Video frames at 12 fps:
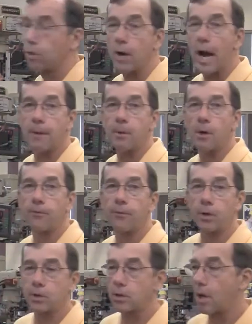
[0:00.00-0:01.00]
a track mill
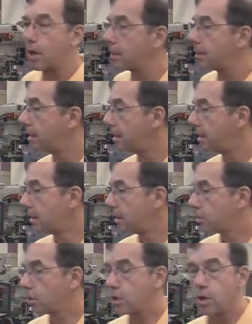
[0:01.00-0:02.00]
function on it.
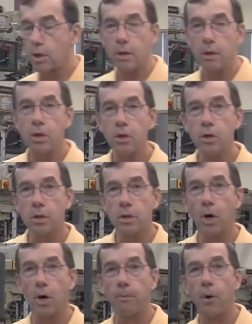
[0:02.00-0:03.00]
So you can use the
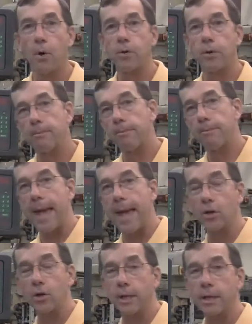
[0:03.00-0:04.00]
mill both
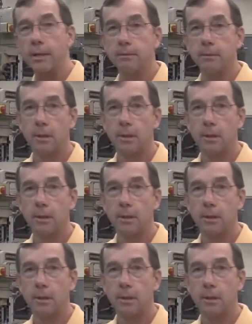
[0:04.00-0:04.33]
manually